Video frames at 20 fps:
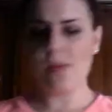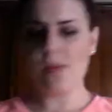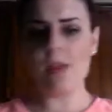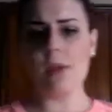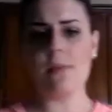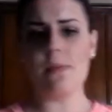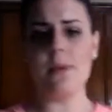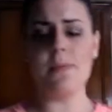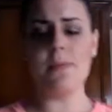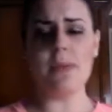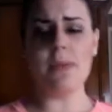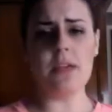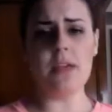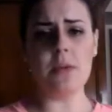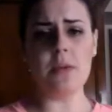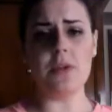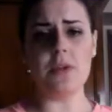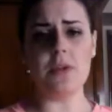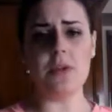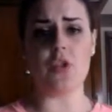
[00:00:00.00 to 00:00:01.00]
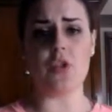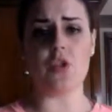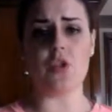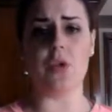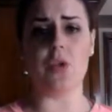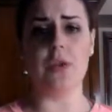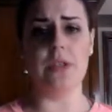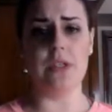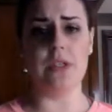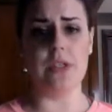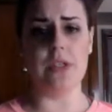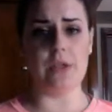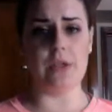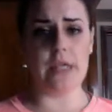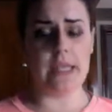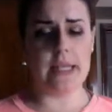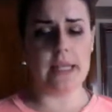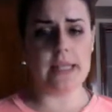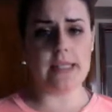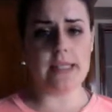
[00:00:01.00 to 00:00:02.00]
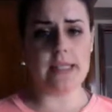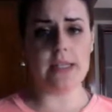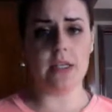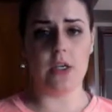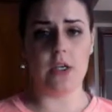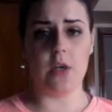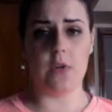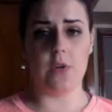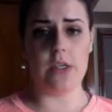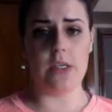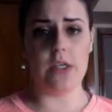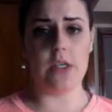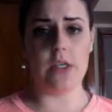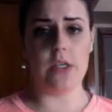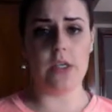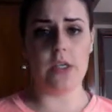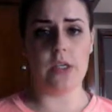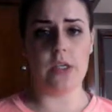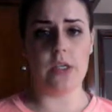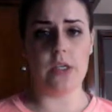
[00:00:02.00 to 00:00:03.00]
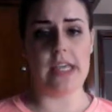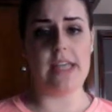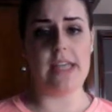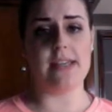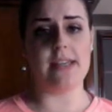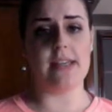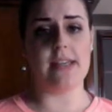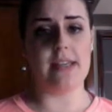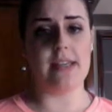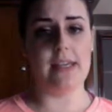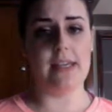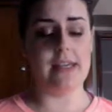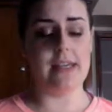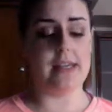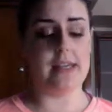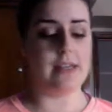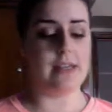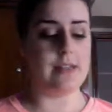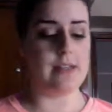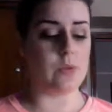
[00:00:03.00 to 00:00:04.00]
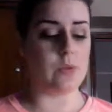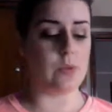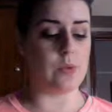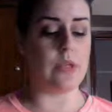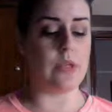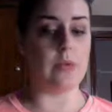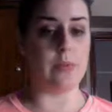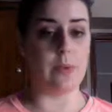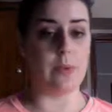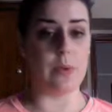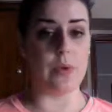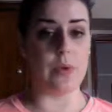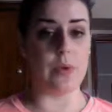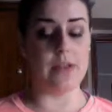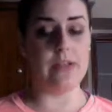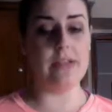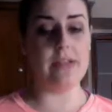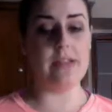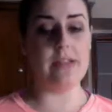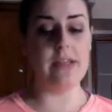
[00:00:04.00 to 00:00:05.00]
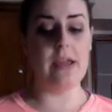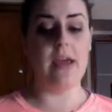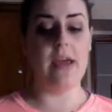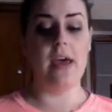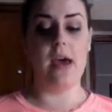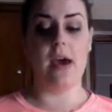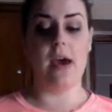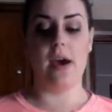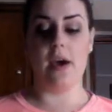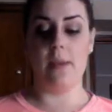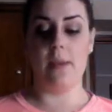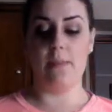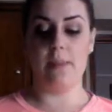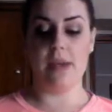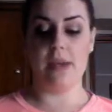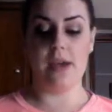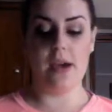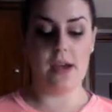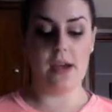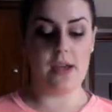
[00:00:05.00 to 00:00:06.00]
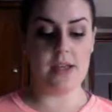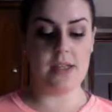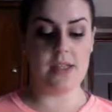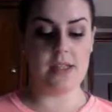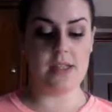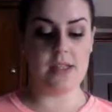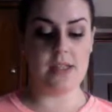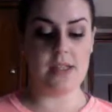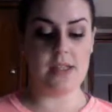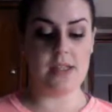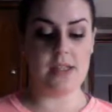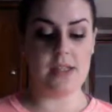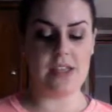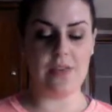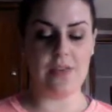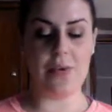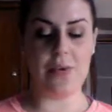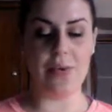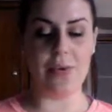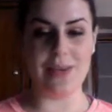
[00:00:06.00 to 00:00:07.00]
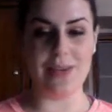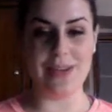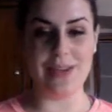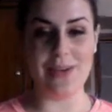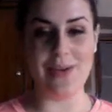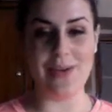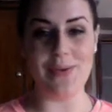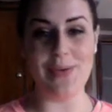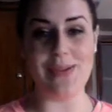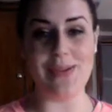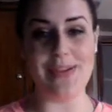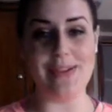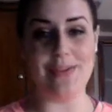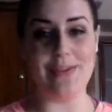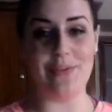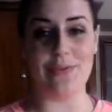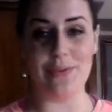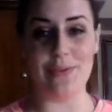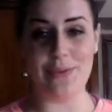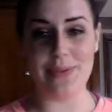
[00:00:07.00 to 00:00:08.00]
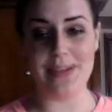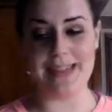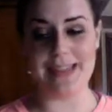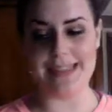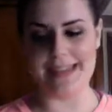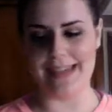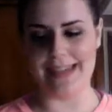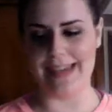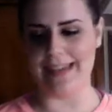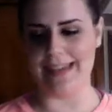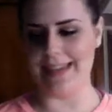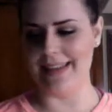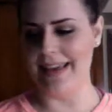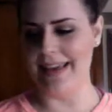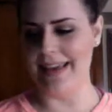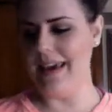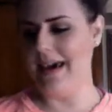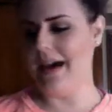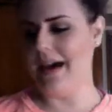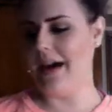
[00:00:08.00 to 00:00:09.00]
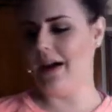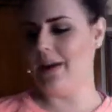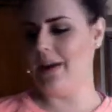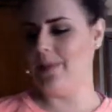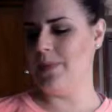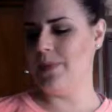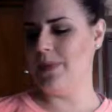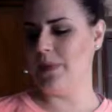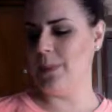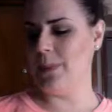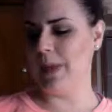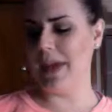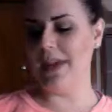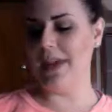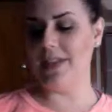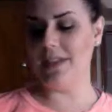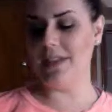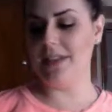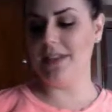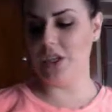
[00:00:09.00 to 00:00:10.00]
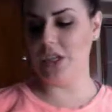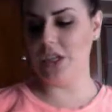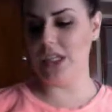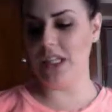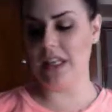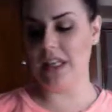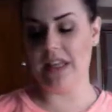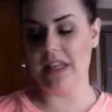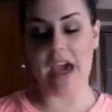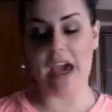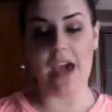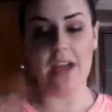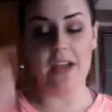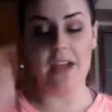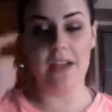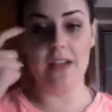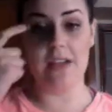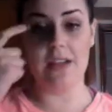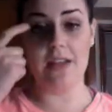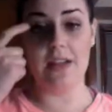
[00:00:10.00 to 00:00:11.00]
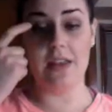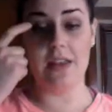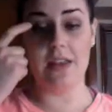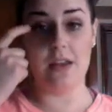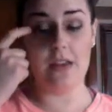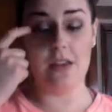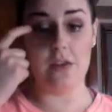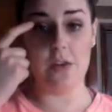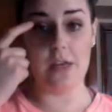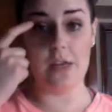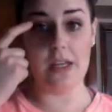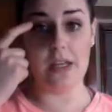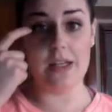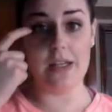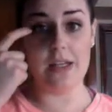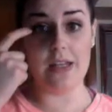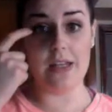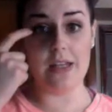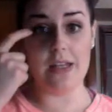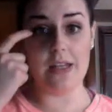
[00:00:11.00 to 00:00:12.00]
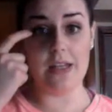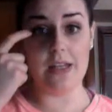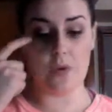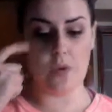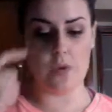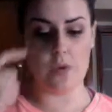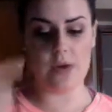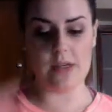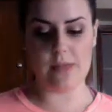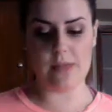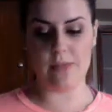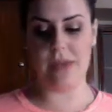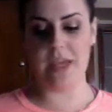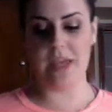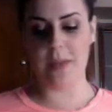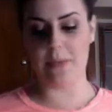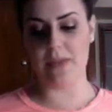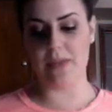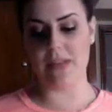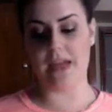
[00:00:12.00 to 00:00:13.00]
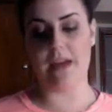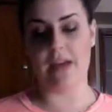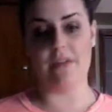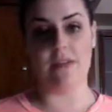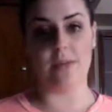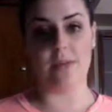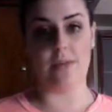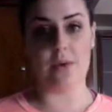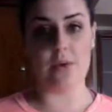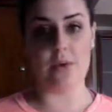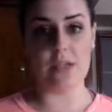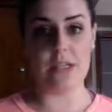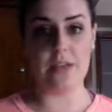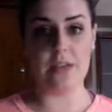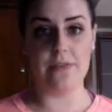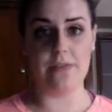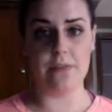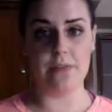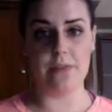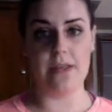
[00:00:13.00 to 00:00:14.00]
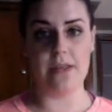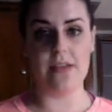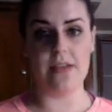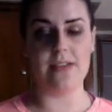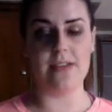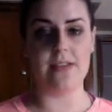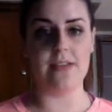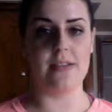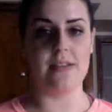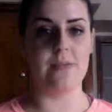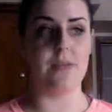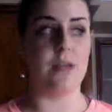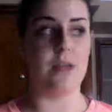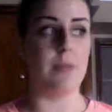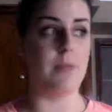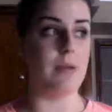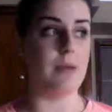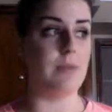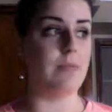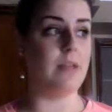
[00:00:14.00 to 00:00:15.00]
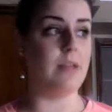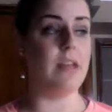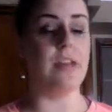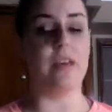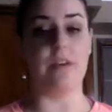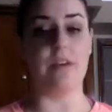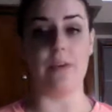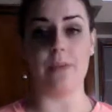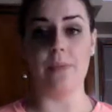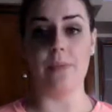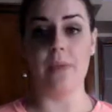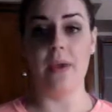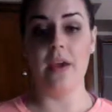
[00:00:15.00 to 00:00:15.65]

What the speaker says: But being able to control the ingredients that go into your shakes, I think, is really important because you just never really know what's in your food these days. So paying attention to that and the ingredients, and of course being able to have the protein for me, since I'm not a big meat eater,